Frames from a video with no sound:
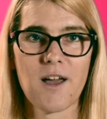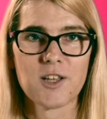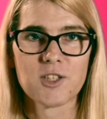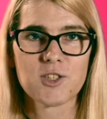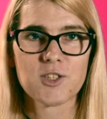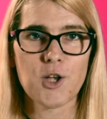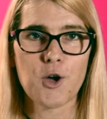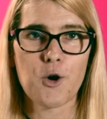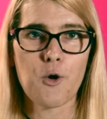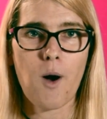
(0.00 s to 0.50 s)

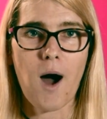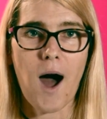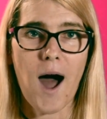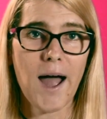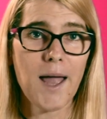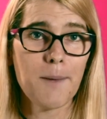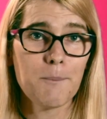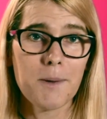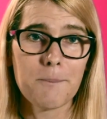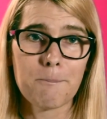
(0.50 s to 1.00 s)
So
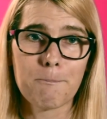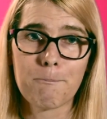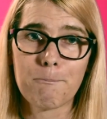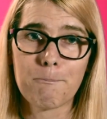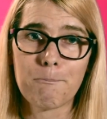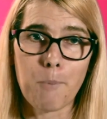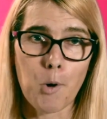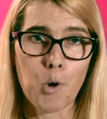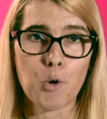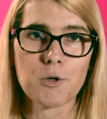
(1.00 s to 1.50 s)
I'm
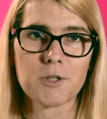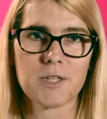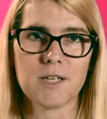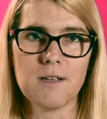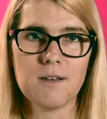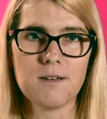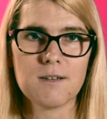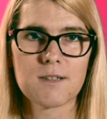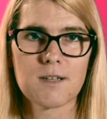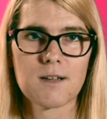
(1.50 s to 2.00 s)

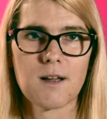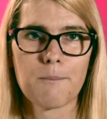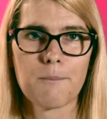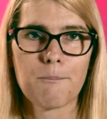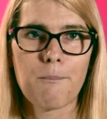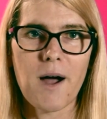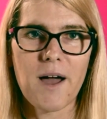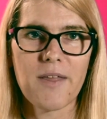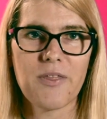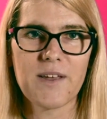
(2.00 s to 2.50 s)
emboldened
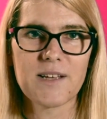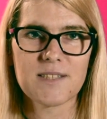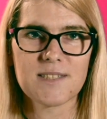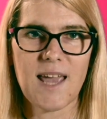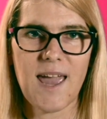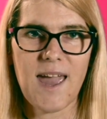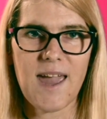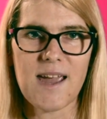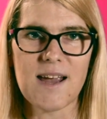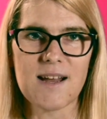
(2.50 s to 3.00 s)
by this
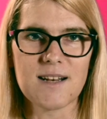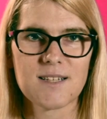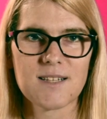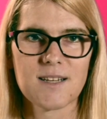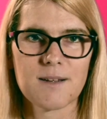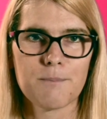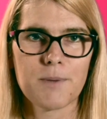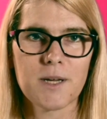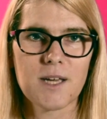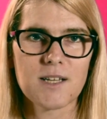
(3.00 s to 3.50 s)
hate
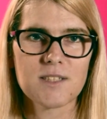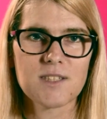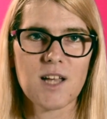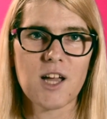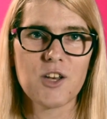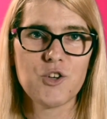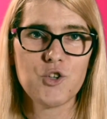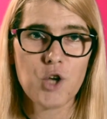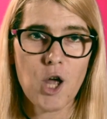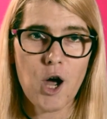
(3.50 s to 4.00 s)
because
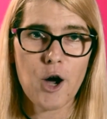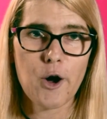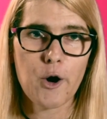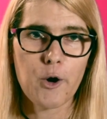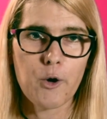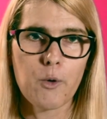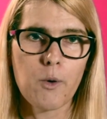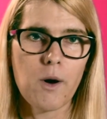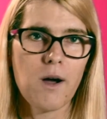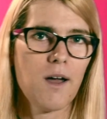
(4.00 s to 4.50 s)
I
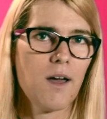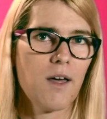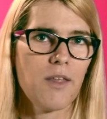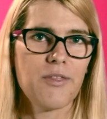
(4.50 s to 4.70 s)
know